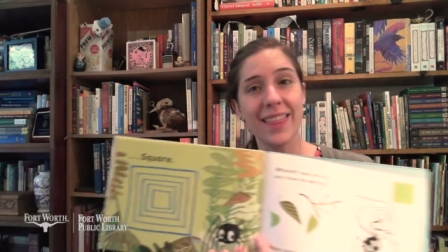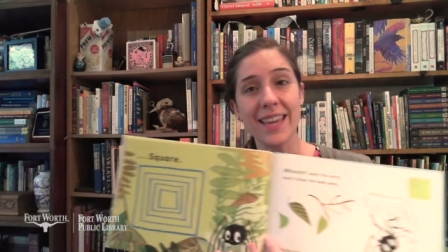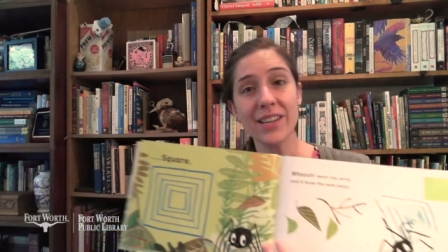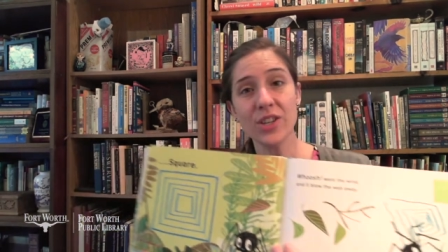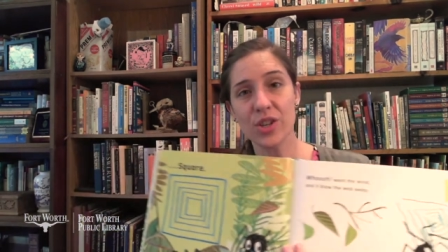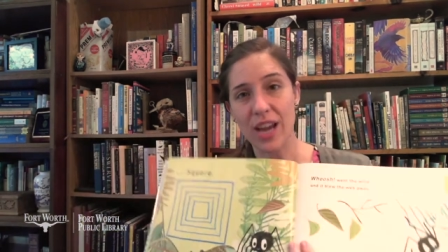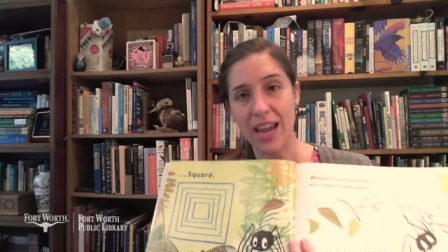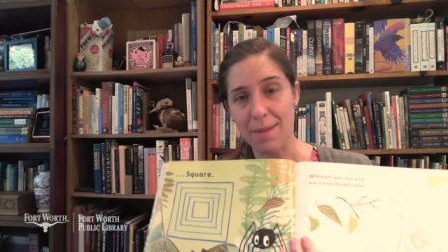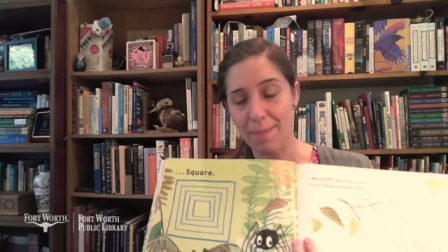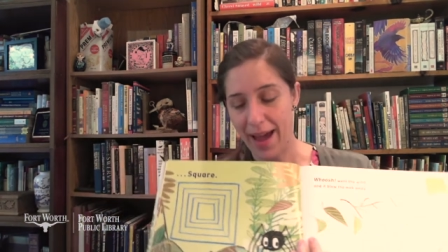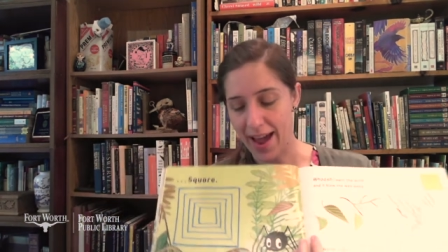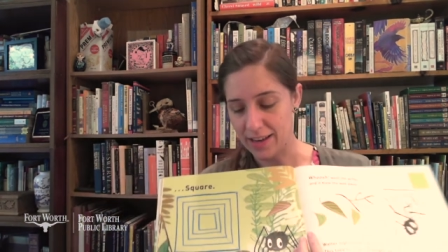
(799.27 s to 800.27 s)
This
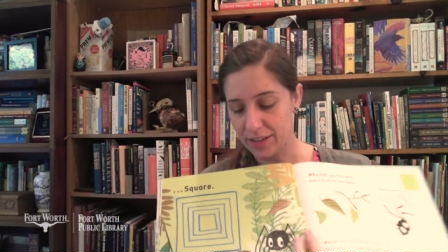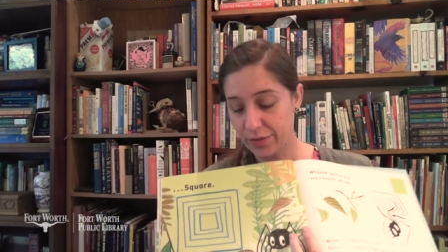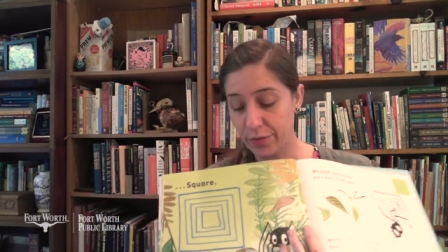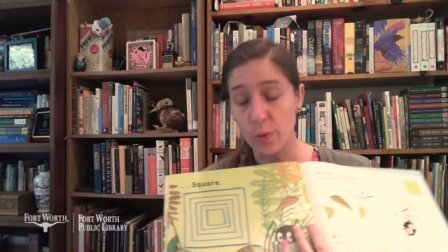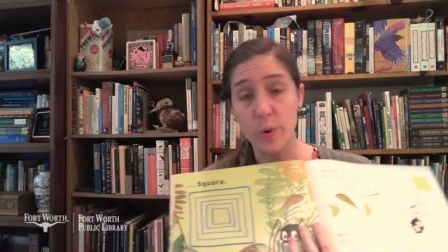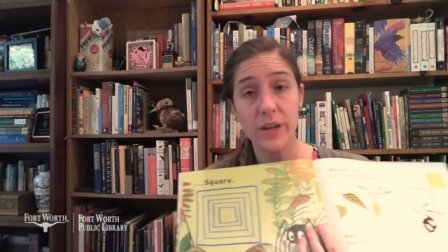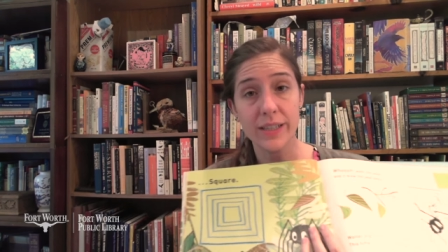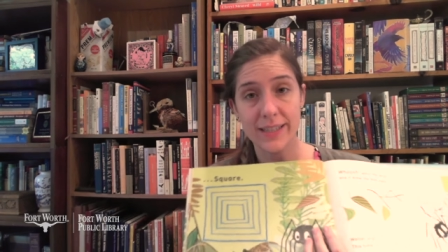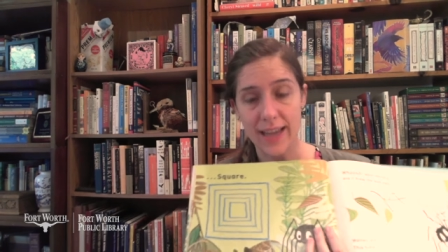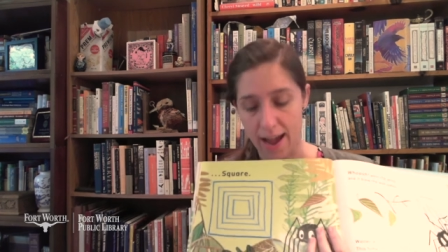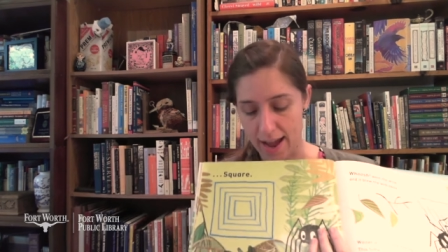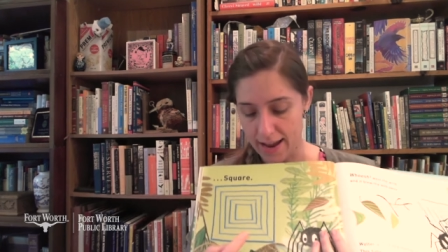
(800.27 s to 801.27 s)
shape has four
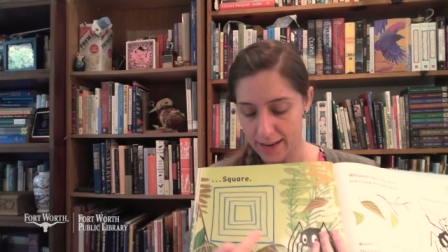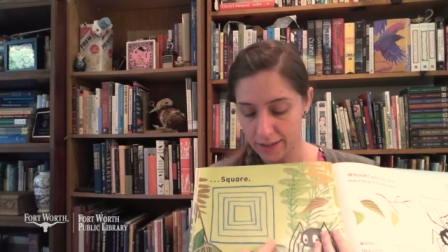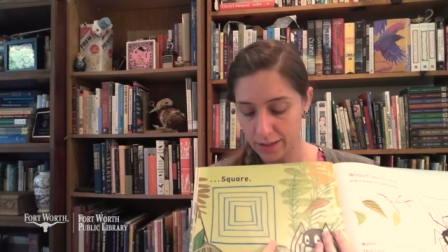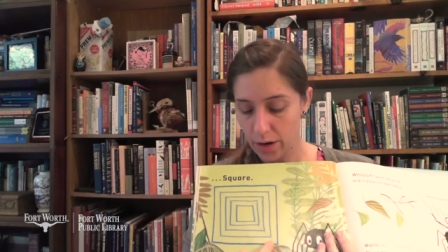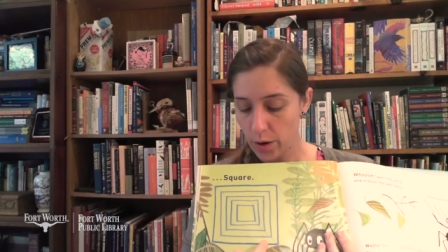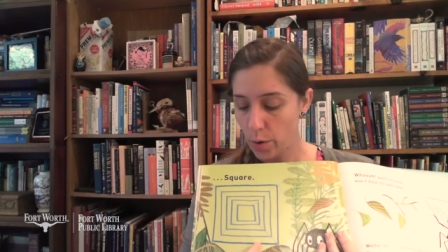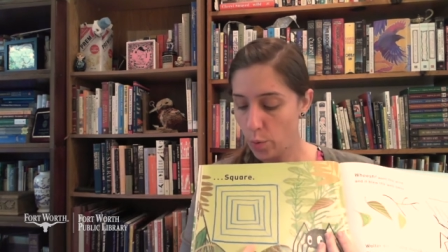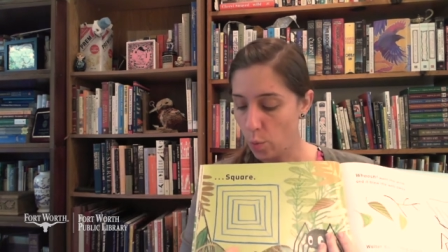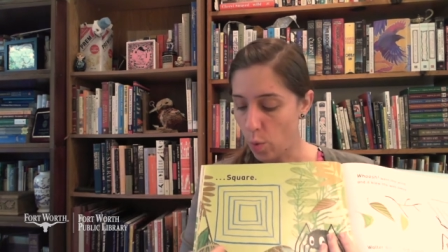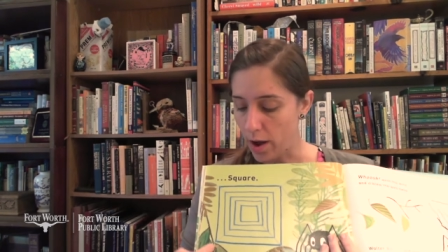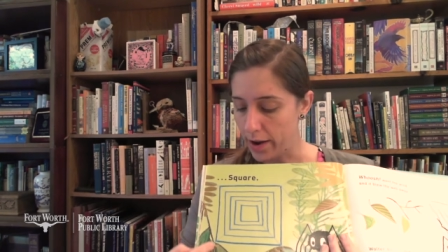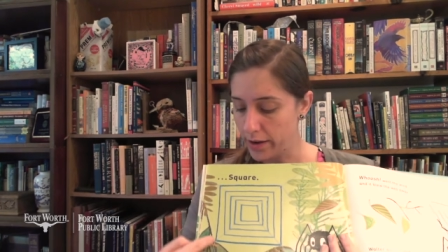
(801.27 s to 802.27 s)
sides,
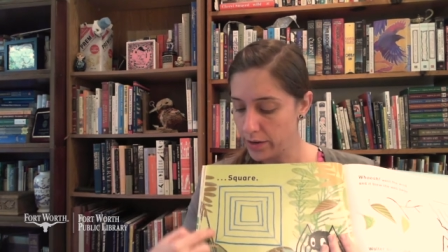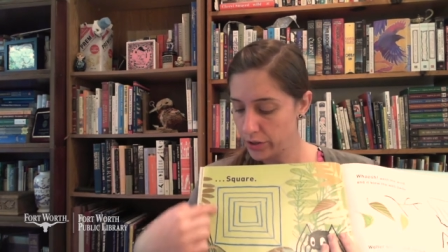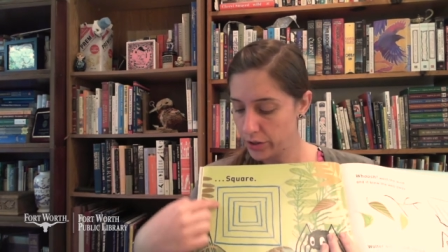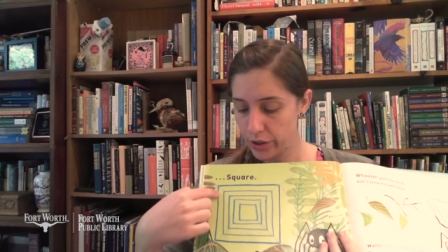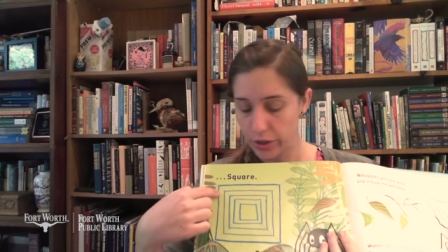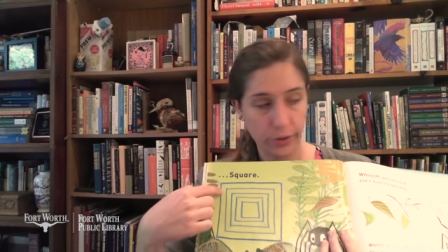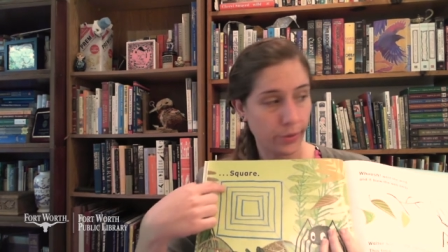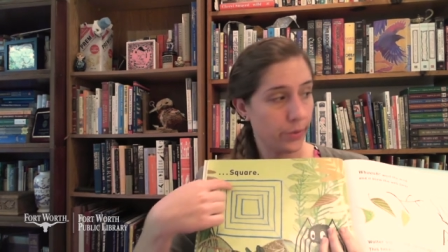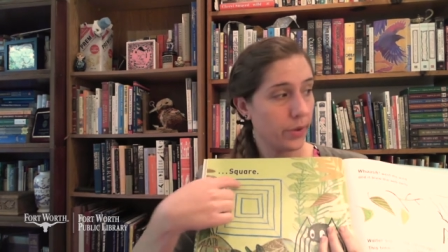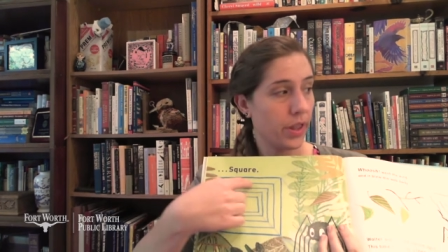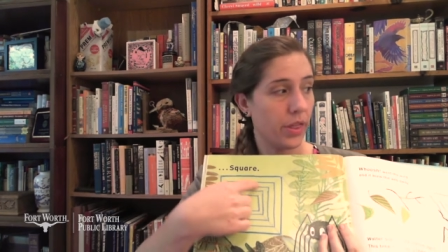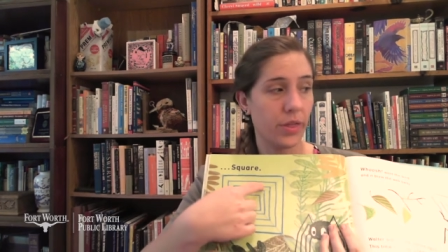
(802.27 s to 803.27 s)
one,
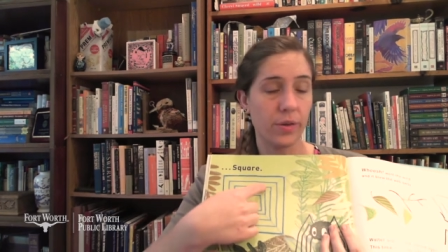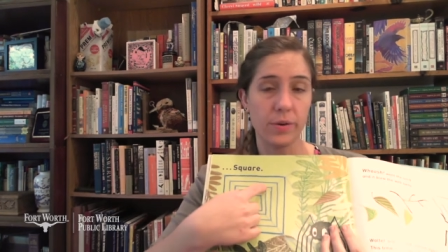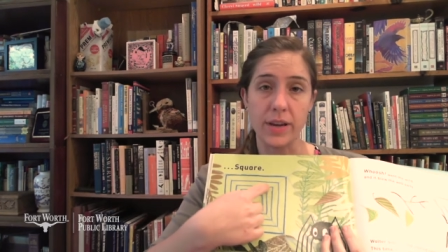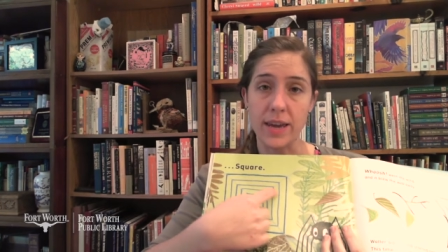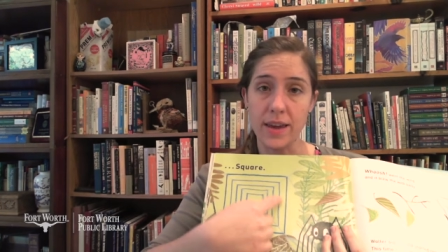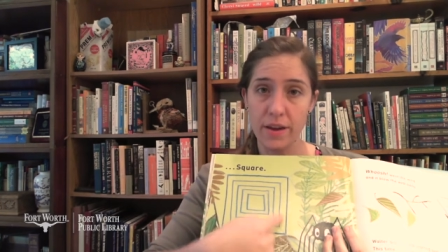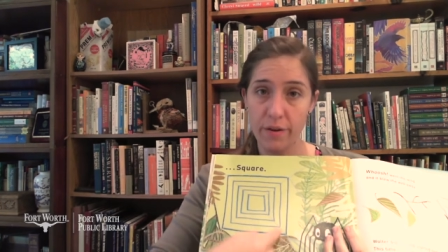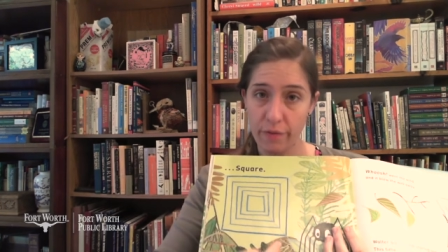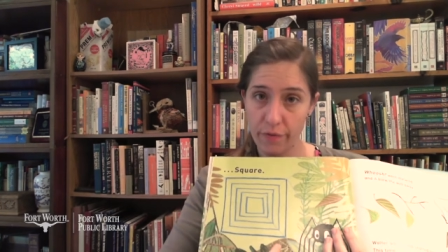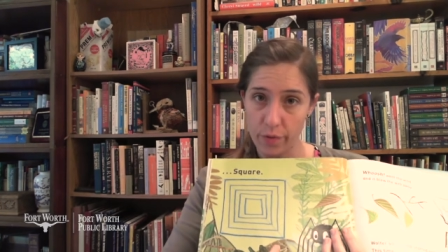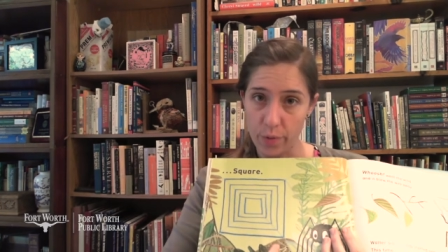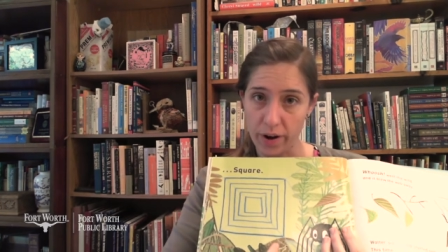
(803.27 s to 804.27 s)
two, three,
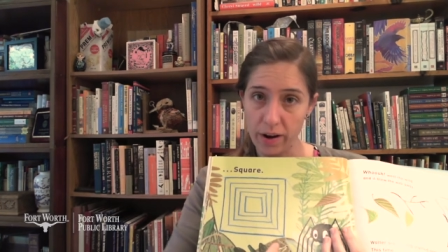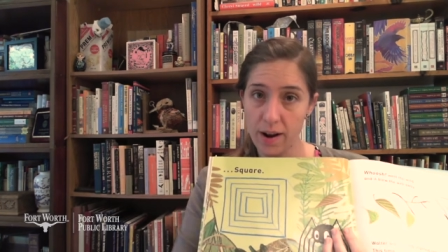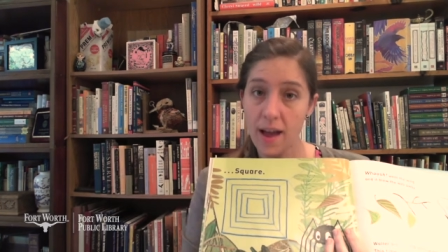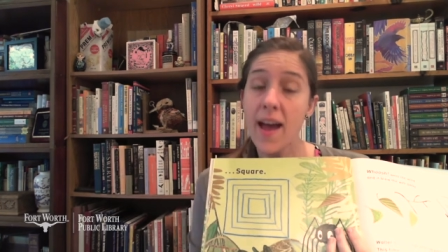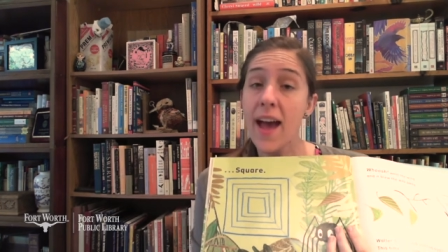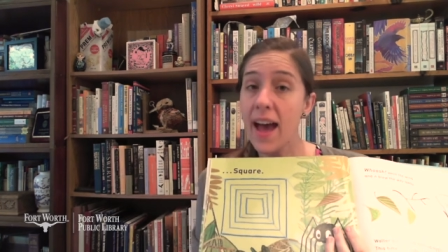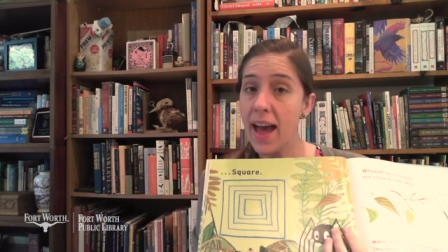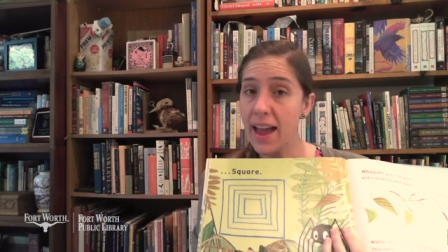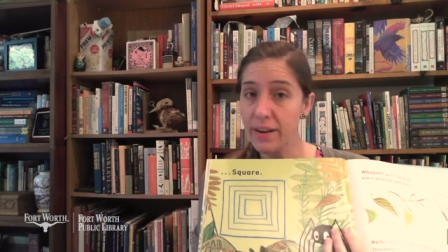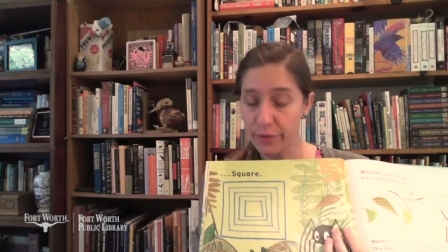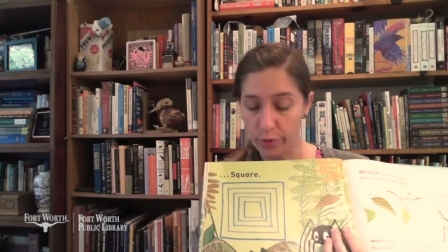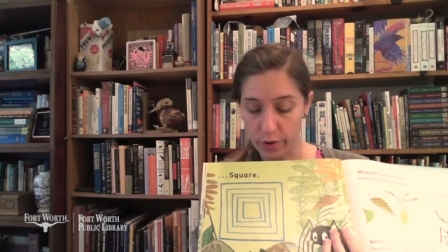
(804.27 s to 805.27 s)
four,
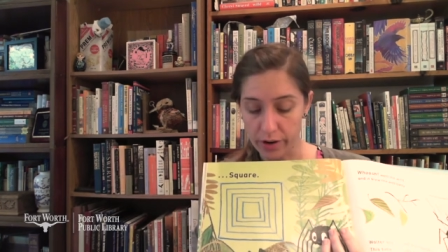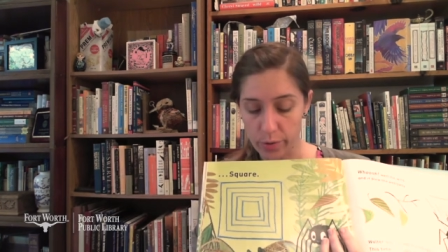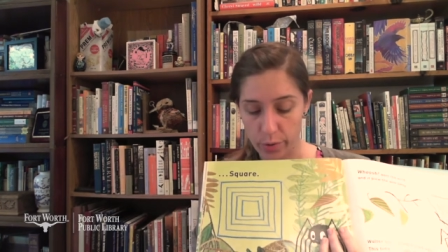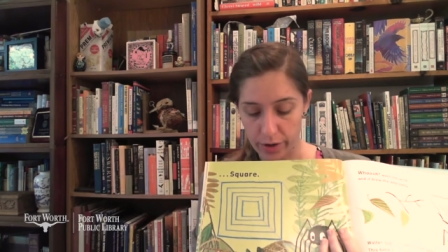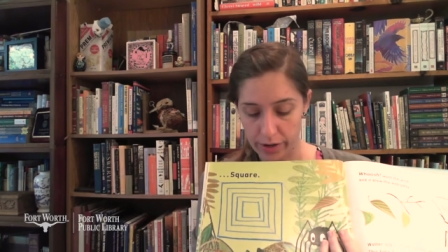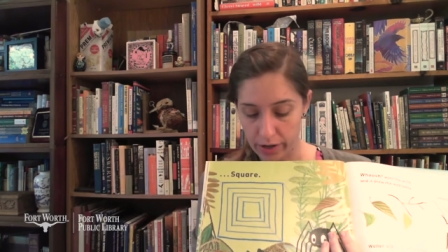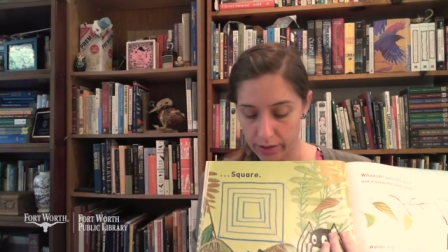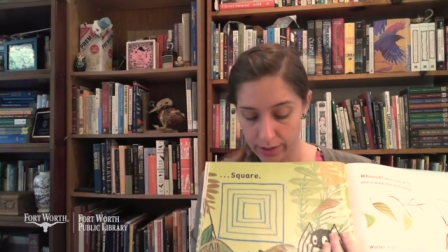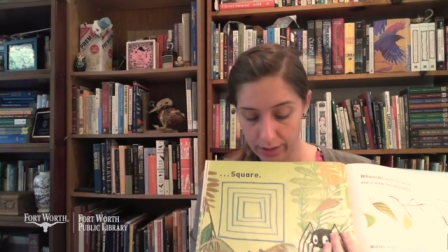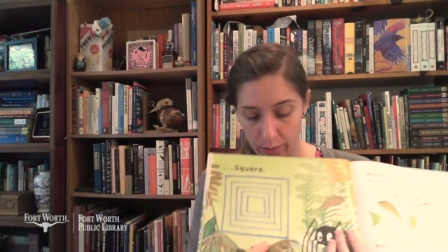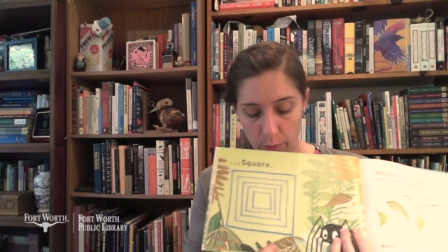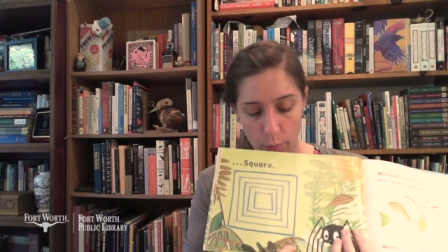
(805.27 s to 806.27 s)
and four corners.